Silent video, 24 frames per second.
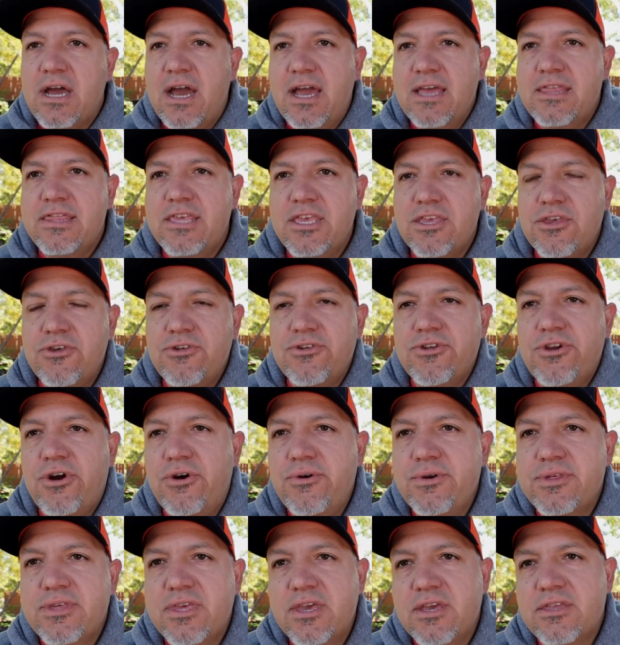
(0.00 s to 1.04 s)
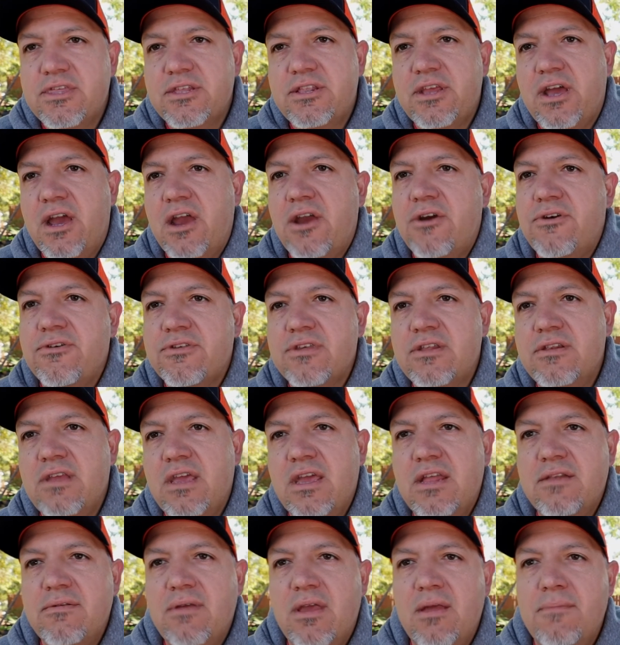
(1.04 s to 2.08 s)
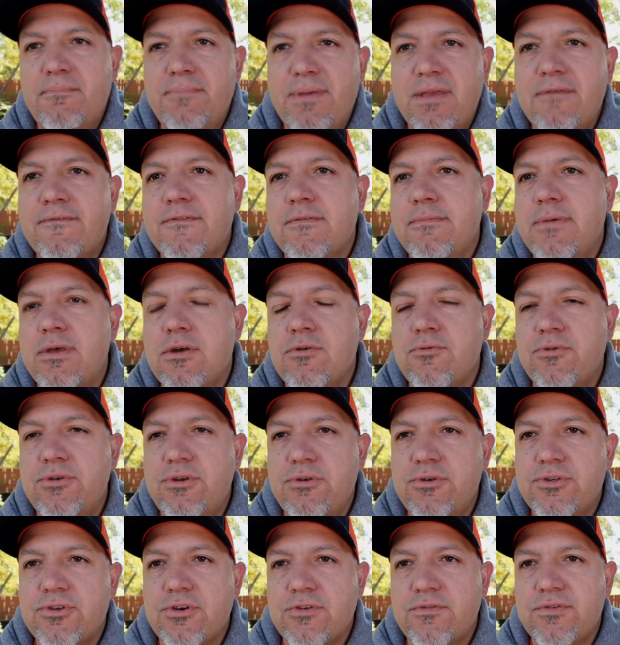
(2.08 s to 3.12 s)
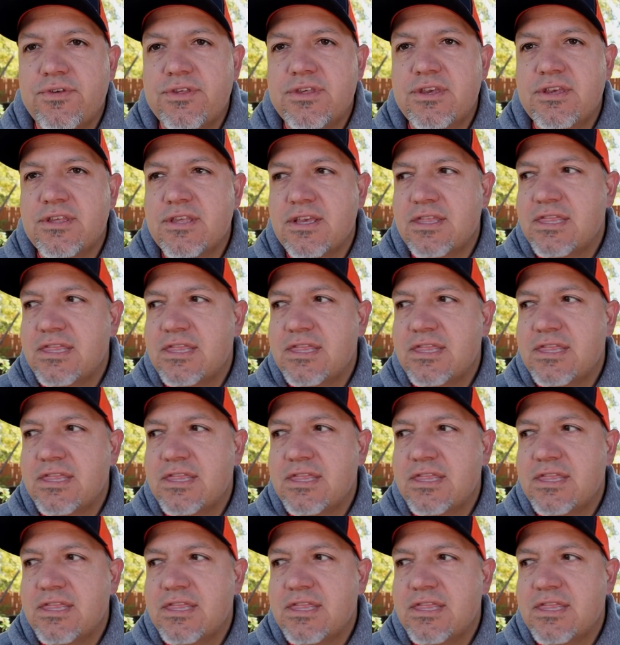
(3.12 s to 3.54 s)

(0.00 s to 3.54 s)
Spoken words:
I think you should always kick the tires and be familiar with new services.